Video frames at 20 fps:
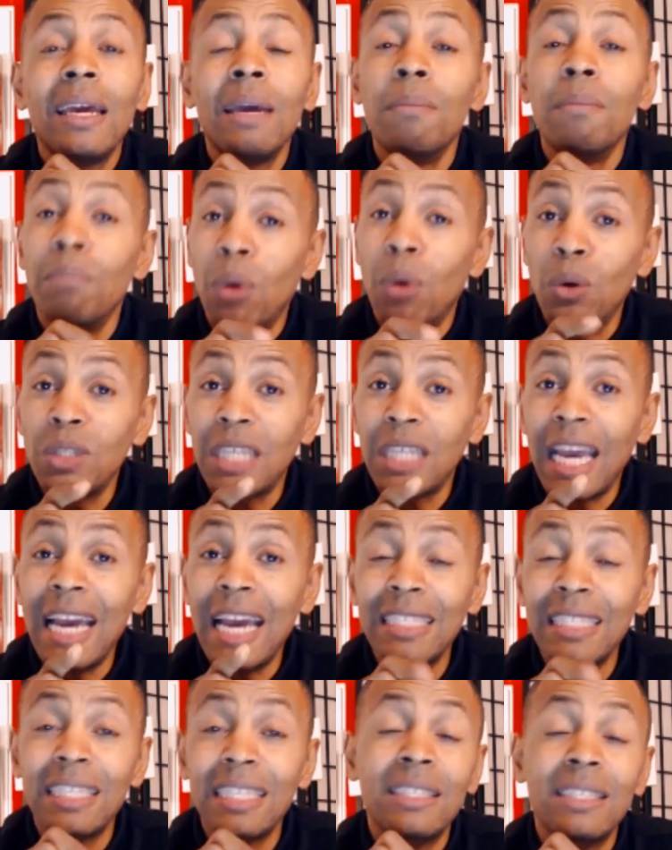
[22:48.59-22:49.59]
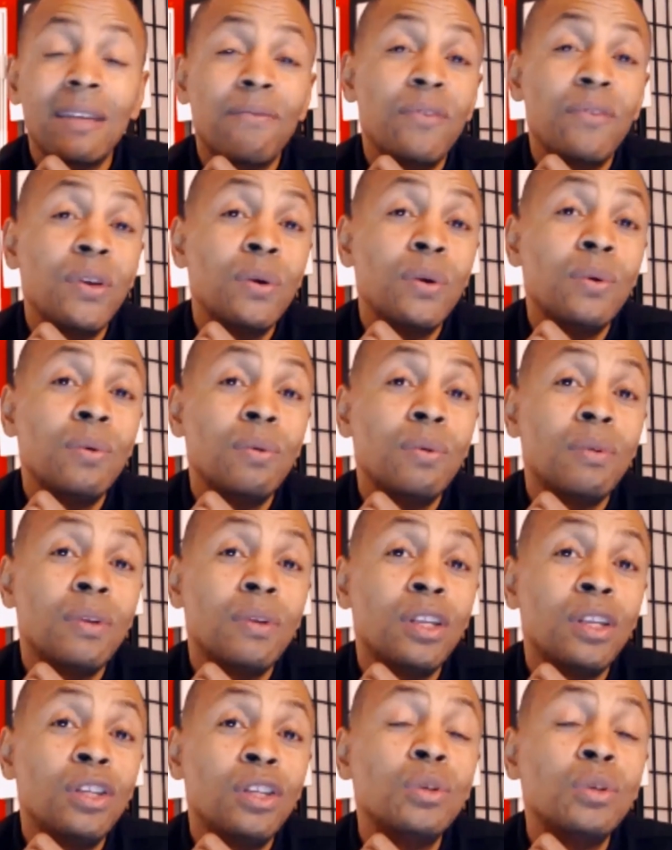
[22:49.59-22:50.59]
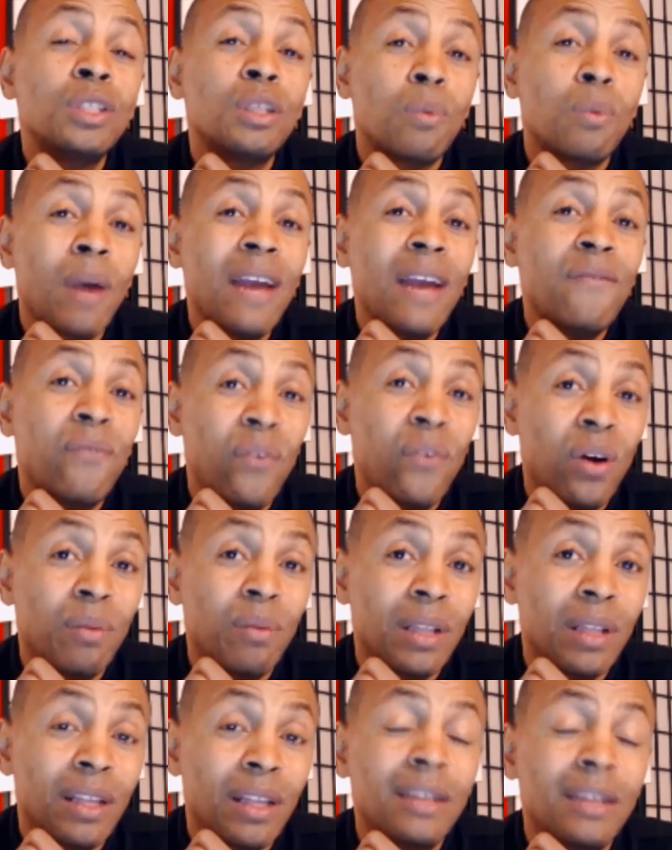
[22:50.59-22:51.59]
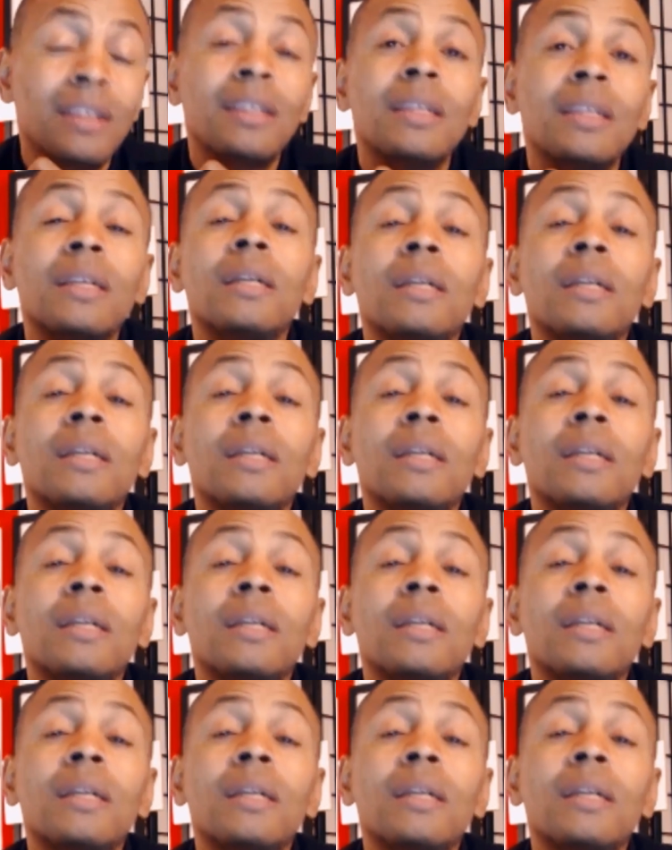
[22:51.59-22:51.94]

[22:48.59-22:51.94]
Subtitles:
In most cases, if you use the right formula,